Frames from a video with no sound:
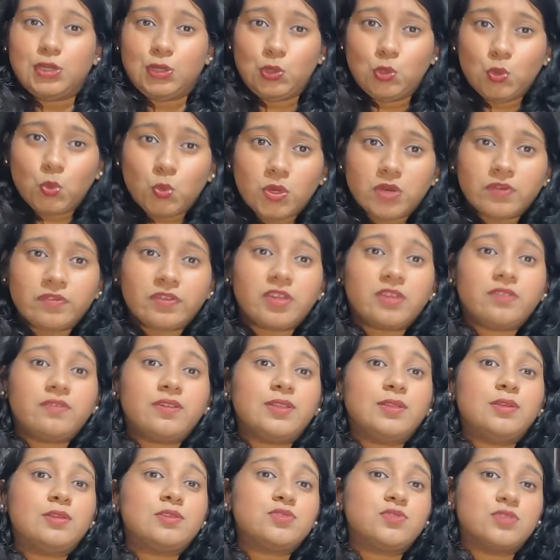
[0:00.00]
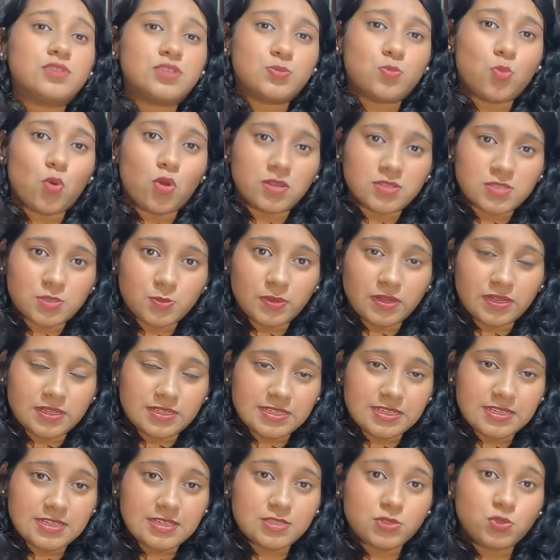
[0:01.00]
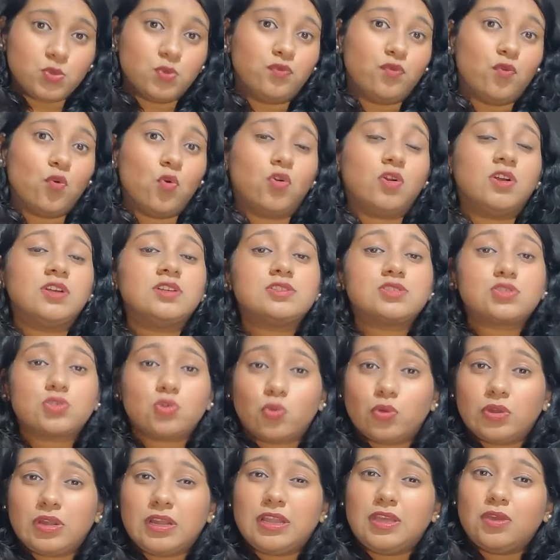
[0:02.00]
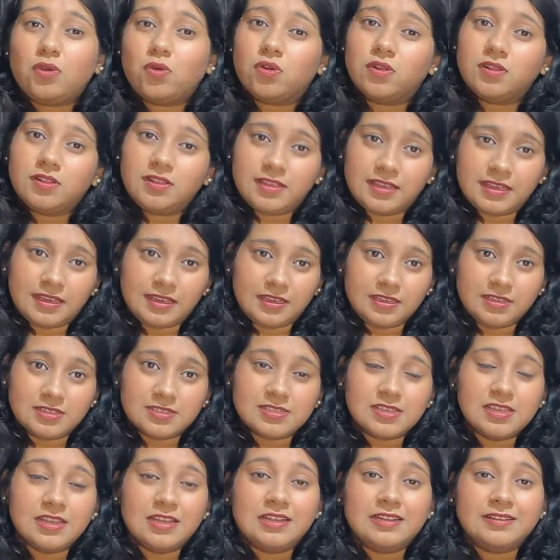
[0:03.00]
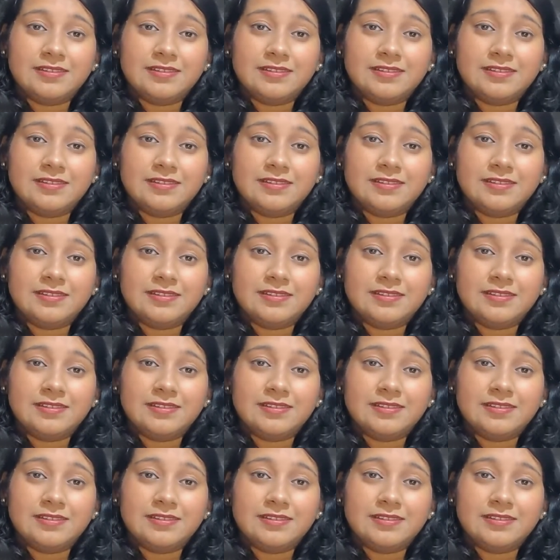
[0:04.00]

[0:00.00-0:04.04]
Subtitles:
do away with those responsibilities to focus solely on things